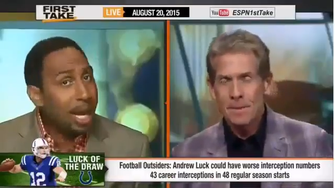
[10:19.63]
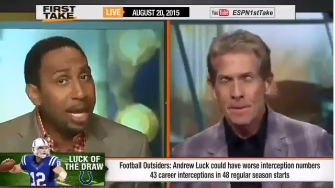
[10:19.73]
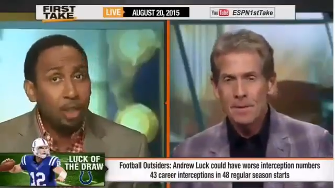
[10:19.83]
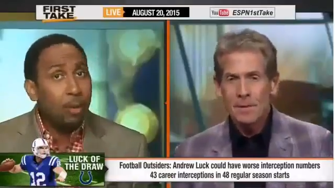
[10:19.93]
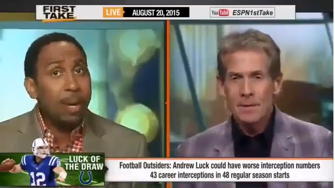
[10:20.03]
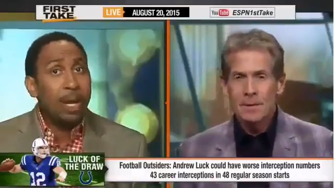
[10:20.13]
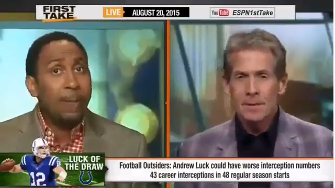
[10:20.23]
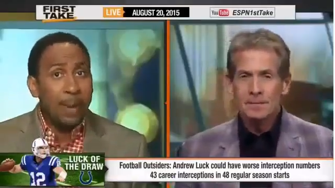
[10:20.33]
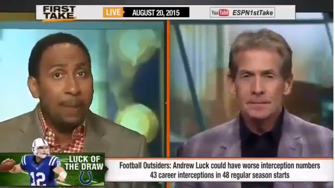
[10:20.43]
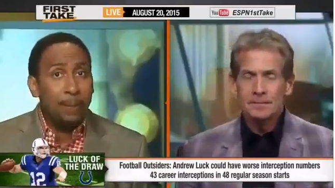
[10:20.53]
Speaker 1: there ain't too
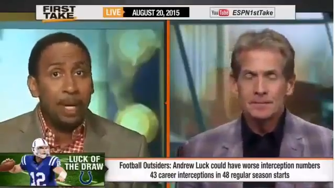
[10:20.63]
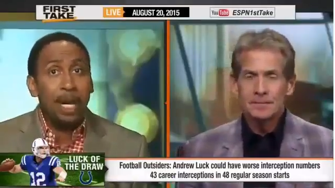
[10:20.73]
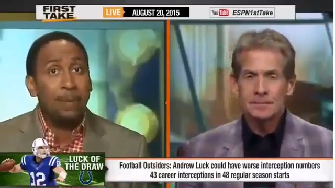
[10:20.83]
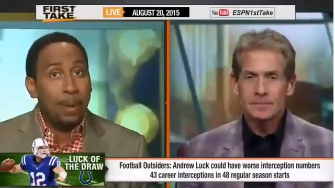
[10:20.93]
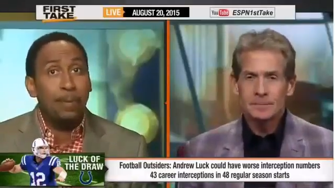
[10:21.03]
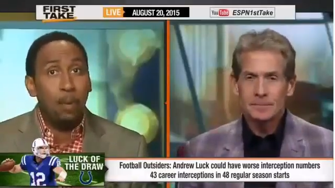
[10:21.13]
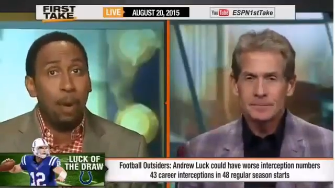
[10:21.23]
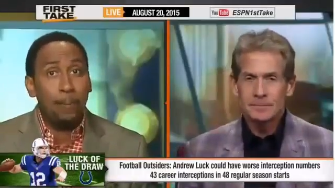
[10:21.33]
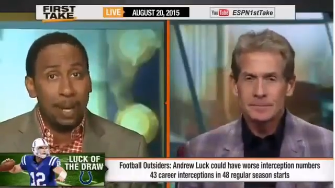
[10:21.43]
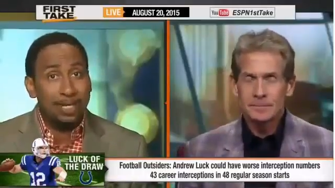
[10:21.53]
many people that have been
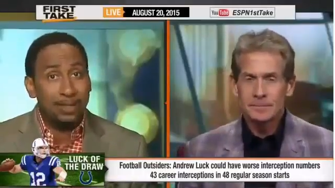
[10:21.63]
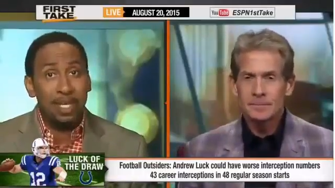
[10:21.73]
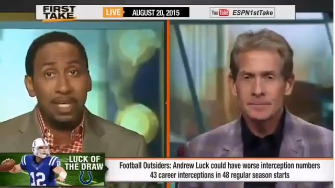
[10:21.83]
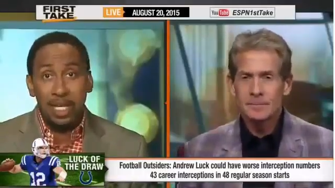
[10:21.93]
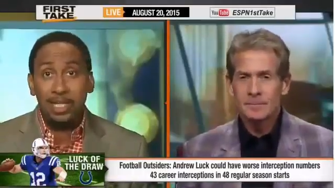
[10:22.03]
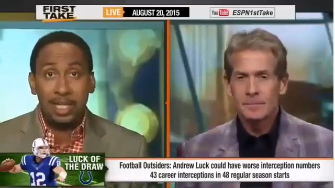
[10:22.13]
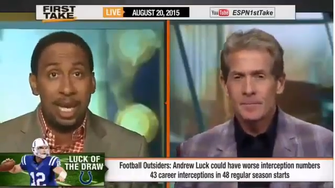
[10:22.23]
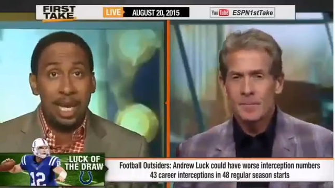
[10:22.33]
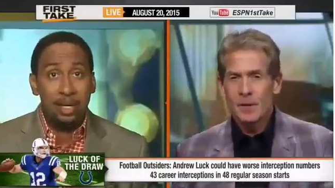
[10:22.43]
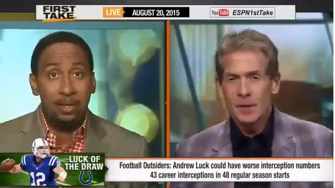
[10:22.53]
more impressive than this
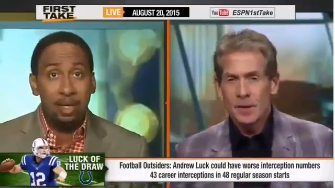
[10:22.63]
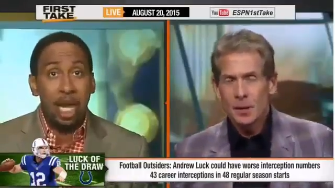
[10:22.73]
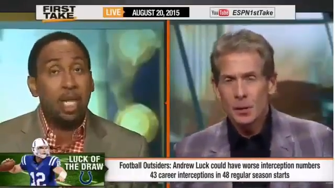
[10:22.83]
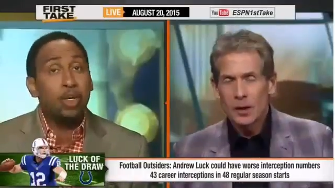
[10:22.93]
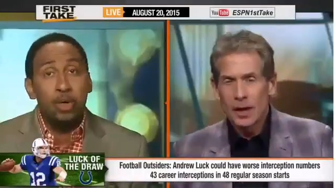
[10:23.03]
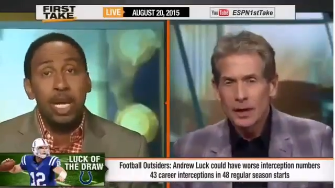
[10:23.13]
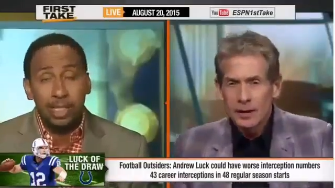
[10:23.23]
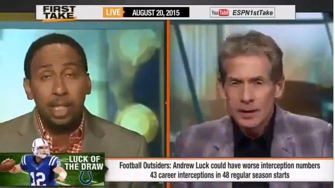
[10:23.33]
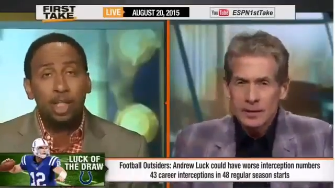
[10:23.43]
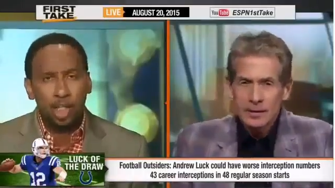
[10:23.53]
kid. Okay. And you
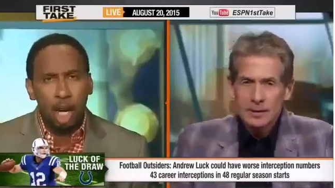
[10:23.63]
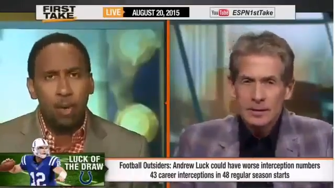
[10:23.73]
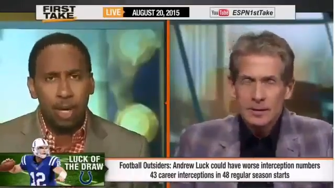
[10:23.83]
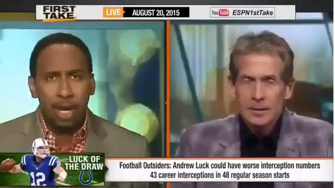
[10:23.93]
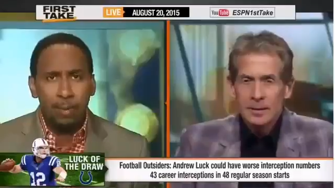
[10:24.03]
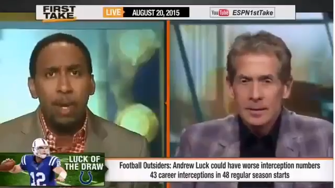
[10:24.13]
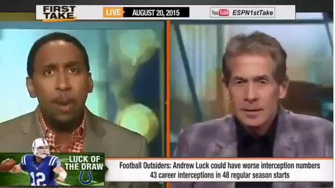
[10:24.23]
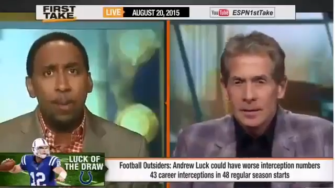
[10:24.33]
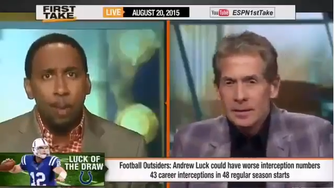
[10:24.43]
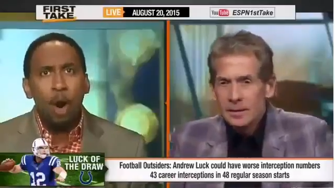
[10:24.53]
need to show him
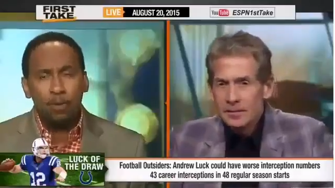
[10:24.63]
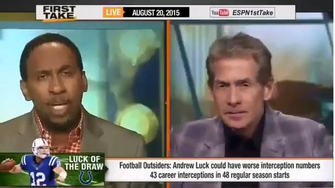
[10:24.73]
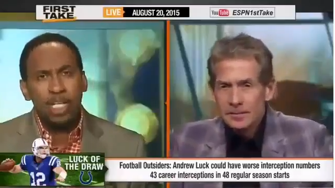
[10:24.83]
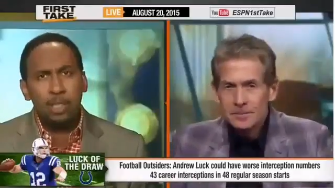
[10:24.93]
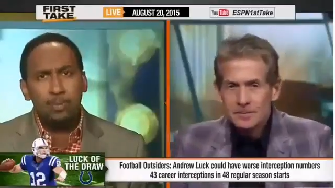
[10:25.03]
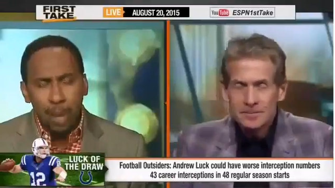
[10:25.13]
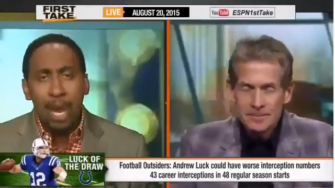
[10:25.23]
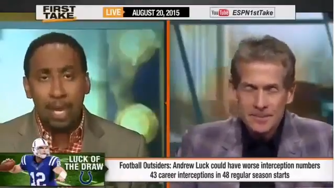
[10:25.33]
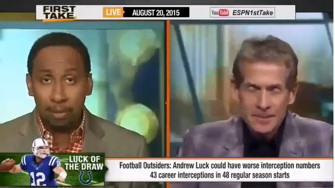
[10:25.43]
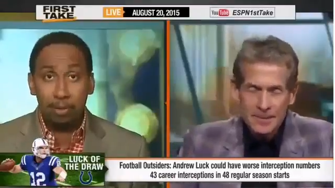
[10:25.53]
more
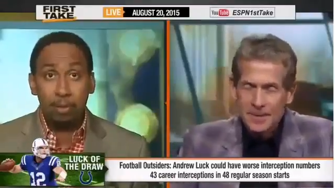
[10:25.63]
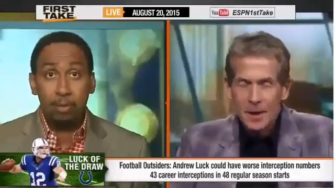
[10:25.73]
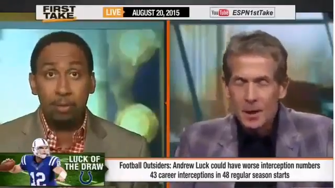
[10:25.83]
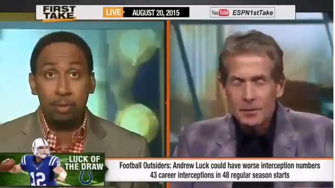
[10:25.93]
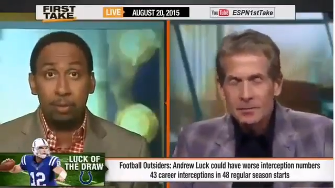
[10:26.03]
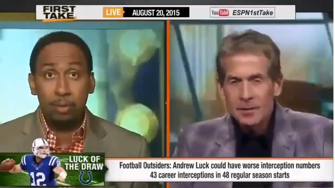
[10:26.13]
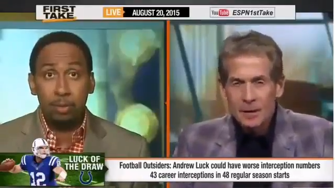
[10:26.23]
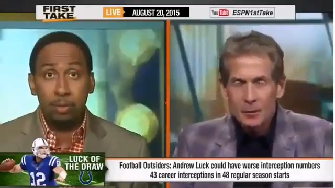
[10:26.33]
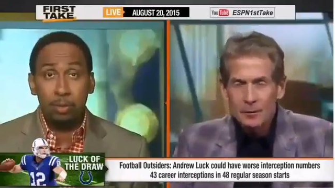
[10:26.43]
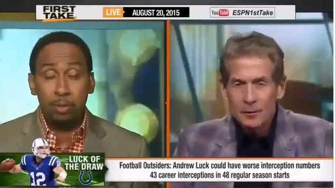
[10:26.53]
Speaker 2: respect. No.
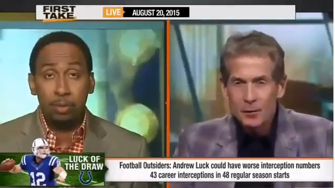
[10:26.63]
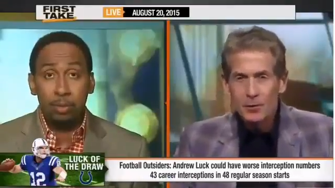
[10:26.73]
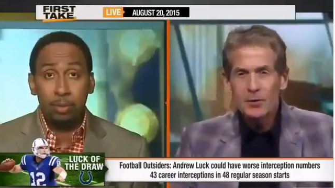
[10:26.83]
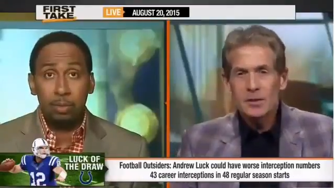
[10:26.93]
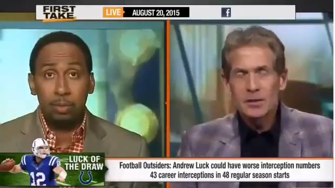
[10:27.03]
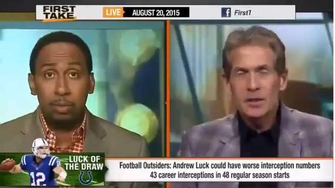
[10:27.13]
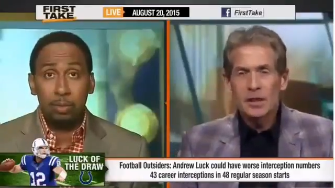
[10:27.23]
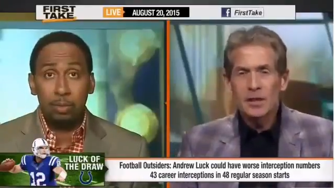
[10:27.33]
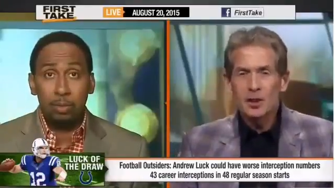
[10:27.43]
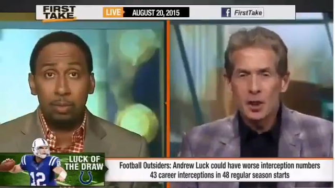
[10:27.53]
I refuse
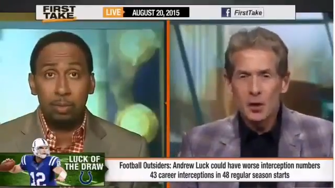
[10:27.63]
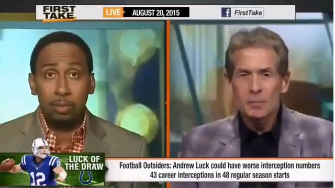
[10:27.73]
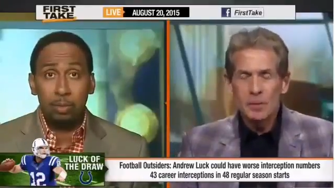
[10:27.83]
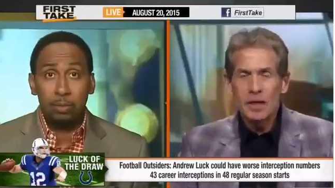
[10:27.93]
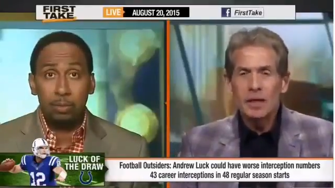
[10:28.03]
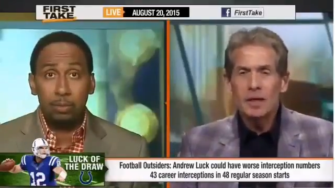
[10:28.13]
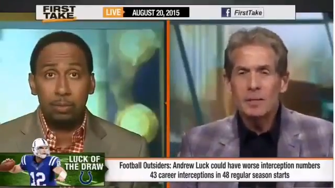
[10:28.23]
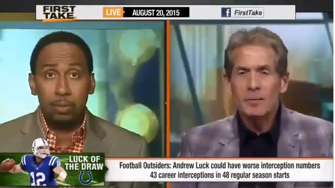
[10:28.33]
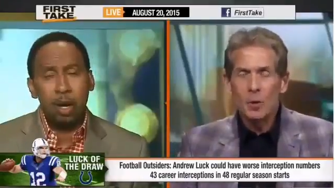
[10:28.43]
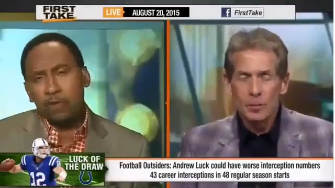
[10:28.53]
until he shows me
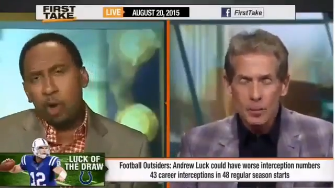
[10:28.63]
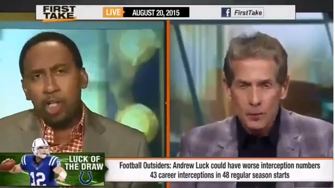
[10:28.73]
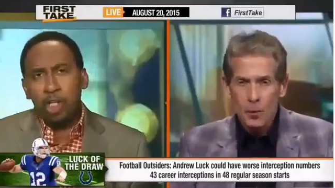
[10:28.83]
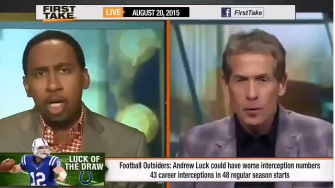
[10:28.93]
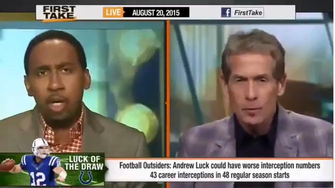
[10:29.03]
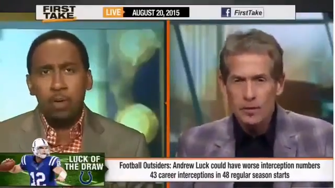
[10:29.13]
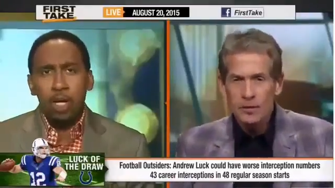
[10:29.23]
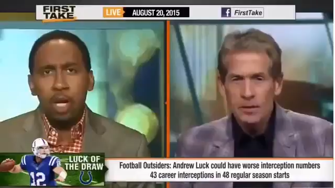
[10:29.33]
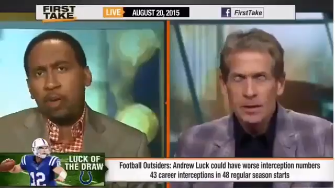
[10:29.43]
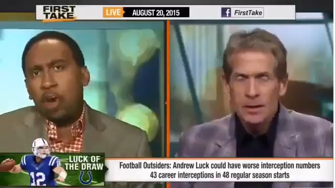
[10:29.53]
more Of course you do.
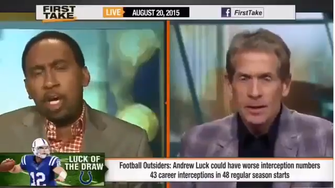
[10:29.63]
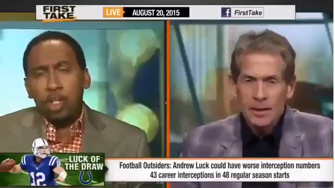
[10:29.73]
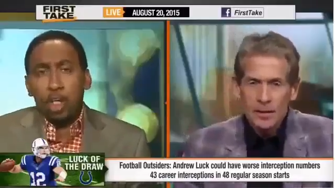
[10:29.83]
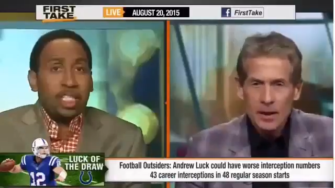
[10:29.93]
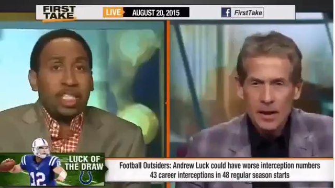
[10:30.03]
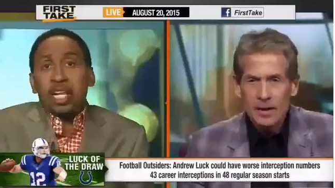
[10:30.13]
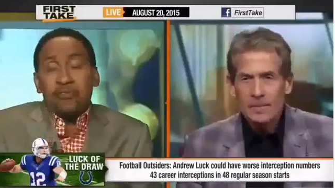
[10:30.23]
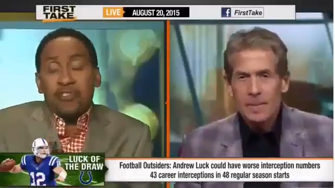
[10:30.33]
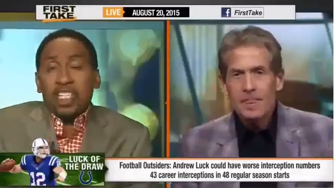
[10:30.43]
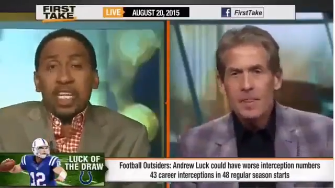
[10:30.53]
Of course you do, because okay. it
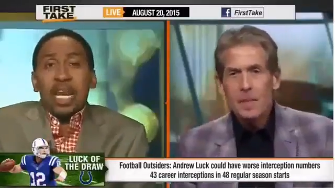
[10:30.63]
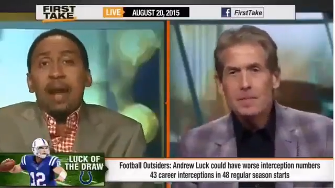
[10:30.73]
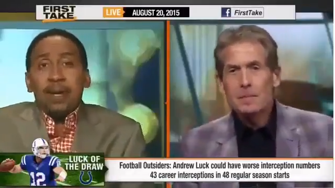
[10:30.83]
Speaker 1: doesn't fit your